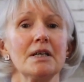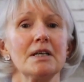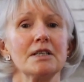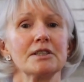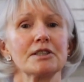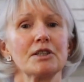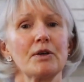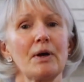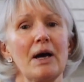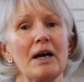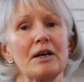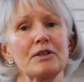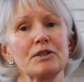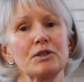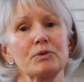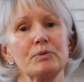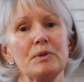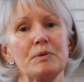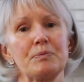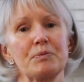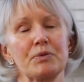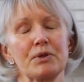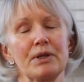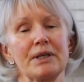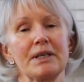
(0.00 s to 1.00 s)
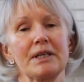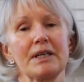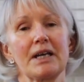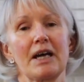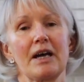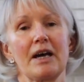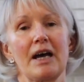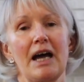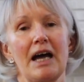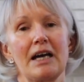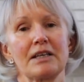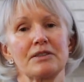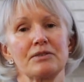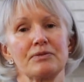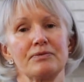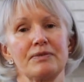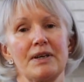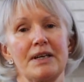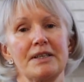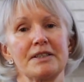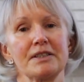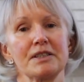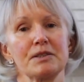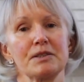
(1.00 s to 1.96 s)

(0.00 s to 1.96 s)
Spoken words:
So how do we bring our Advent